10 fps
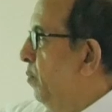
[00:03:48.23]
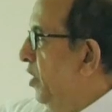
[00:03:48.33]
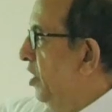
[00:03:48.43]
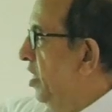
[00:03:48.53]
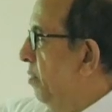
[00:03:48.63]

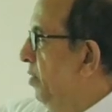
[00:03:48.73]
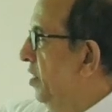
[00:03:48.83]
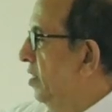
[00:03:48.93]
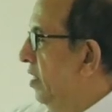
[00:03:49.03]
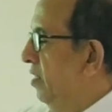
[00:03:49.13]
pressure. That
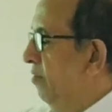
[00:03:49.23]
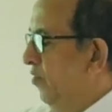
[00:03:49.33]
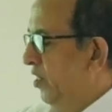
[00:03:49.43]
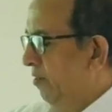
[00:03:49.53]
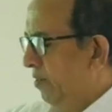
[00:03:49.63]
means
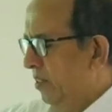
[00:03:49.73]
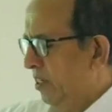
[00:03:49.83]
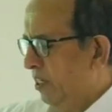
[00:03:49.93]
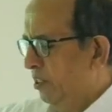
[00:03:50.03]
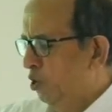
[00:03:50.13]

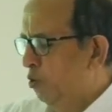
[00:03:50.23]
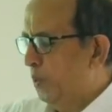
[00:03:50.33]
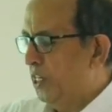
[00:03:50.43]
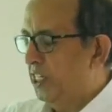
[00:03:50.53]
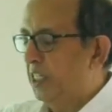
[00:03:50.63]
the new
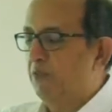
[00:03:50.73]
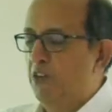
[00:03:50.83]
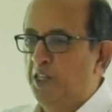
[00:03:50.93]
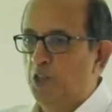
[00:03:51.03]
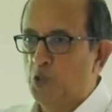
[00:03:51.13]
patients
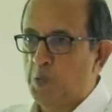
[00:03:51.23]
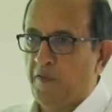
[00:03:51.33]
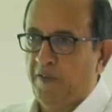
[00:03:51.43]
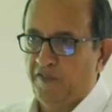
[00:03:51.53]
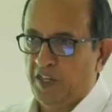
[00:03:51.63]
will reduce by
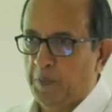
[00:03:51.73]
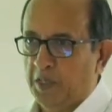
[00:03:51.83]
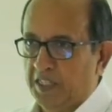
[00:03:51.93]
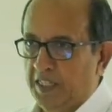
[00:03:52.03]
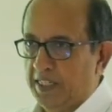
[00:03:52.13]

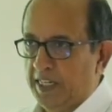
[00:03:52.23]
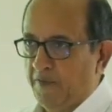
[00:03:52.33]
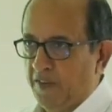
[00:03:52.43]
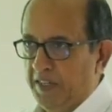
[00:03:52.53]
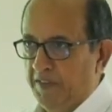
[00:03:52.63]
50% at
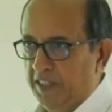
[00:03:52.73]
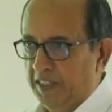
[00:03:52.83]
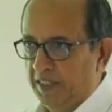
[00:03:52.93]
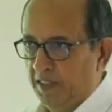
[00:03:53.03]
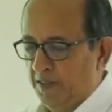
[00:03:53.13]
5
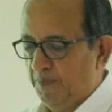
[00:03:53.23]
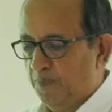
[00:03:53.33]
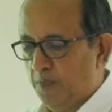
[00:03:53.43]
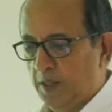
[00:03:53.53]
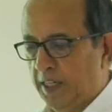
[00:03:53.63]
years.
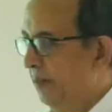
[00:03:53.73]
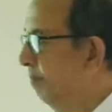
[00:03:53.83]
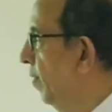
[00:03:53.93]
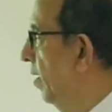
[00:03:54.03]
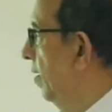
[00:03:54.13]
Okay.
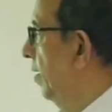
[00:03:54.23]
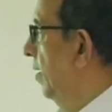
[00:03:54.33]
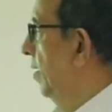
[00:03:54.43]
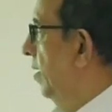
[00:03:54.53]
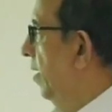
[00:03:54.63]

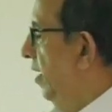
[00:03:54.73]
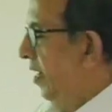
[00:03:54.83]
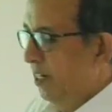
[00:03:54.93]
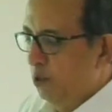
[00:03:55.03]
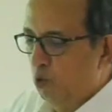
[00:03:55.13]

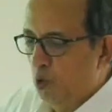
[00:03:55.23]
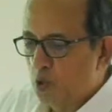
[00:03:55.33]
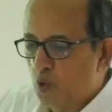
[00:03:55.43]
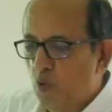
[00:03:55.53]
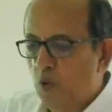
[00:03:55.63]
And
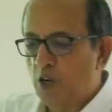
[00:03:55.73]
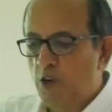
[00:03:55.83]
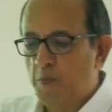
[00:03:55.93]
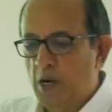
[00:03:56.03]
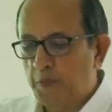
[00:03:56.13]
those who were
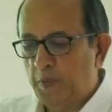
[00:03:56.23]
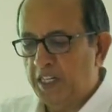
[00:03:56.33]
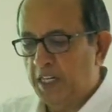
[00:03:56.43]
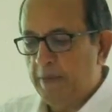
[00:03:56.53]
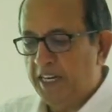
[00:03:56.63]
on blood
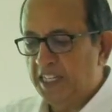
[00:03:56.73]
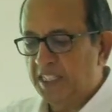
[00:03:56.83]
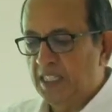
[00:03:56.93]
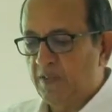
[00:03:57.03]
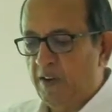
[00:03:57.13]
pressure
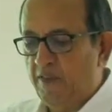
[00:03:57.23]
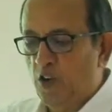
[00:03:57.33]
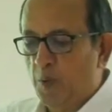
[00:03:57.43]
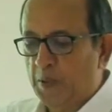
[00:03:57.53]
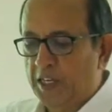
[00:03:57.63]
medicines when we
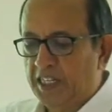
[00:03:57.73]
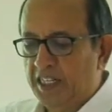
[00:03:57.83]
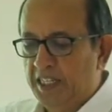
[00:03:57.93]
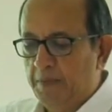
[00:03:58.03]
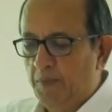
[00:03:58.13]

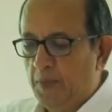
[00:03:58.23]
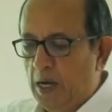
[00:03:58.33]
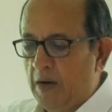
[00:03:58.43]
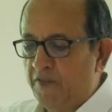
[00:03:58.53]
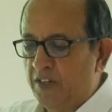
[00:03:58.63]
operated them,
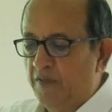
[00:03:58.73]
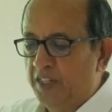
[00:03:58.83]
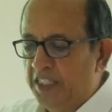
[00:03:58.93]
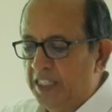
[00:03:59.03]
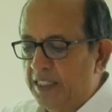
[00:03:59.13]
after
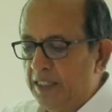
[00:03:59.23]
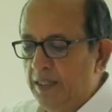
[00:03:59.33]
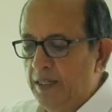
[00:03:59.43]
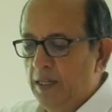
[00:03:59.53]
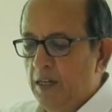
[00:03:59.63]
1 year,
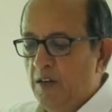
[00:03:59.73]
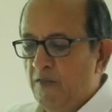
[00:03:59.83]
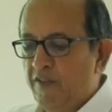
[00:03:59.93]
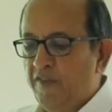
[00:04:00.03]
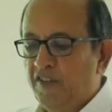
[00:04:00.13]

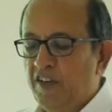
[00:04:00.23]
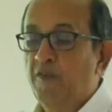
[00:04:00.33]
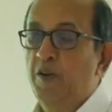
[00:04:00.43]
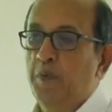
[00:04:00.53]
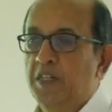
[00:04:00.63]

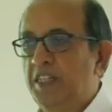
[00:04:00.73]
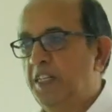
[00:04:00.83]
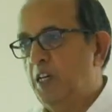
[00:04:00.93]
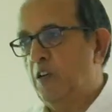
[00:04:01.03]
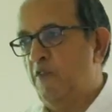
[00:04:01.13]

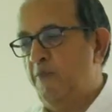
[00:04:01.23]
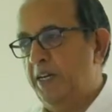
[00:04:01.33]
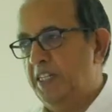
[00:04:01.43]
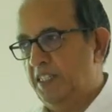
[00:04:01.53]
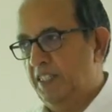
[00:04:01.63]
51% are off
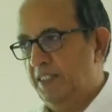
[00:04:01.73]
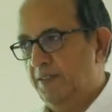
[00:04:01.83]
medicine